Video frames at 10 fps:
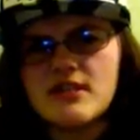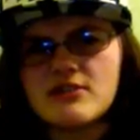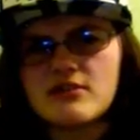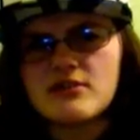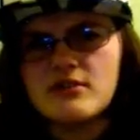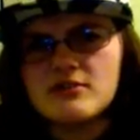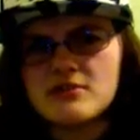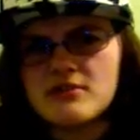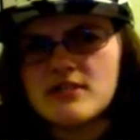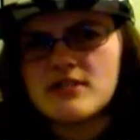
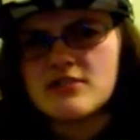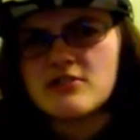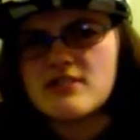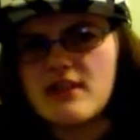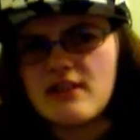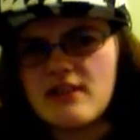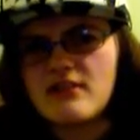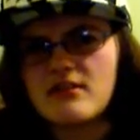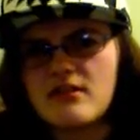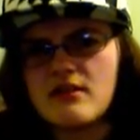cultures, that's just like
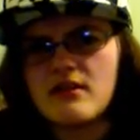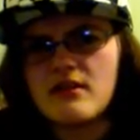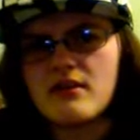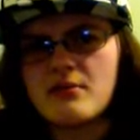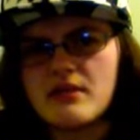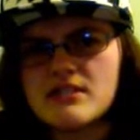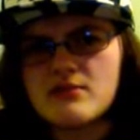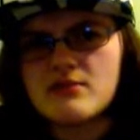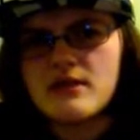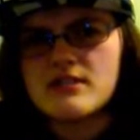the best
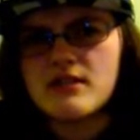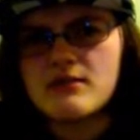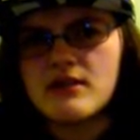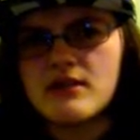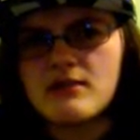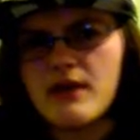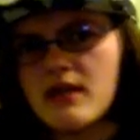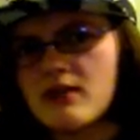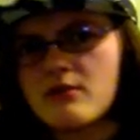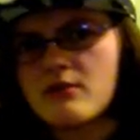way to sum it up. I
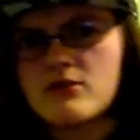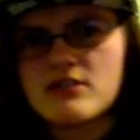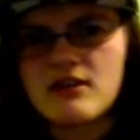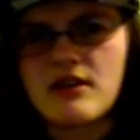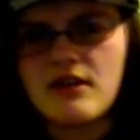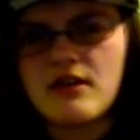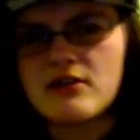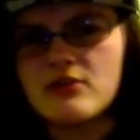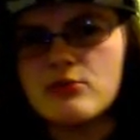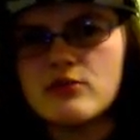like their music, I like
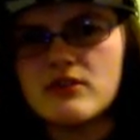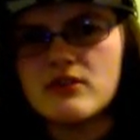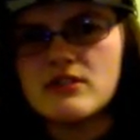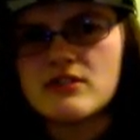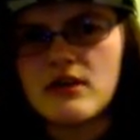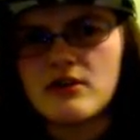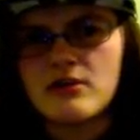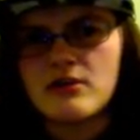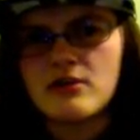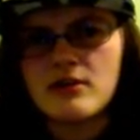their movies, I like
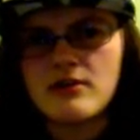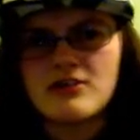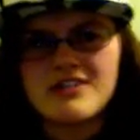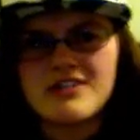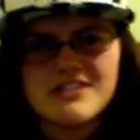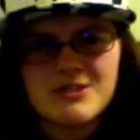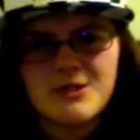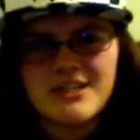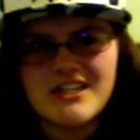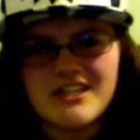learning about their
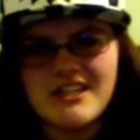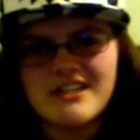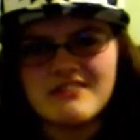history, and